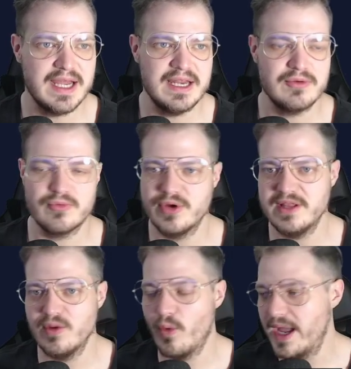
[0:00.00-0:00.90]
I didn't
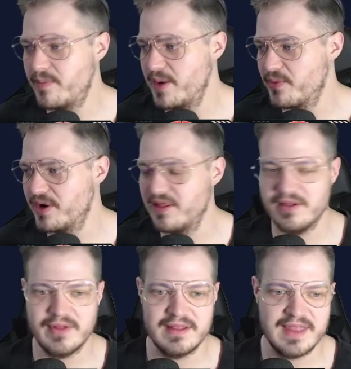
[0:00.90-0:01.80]
read the white paper or
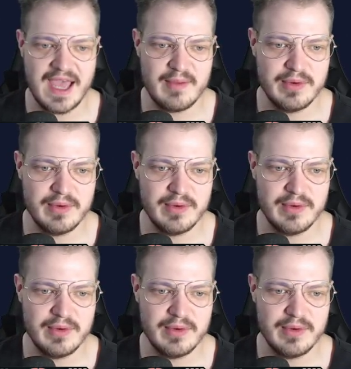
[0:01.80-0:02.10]
anything like that,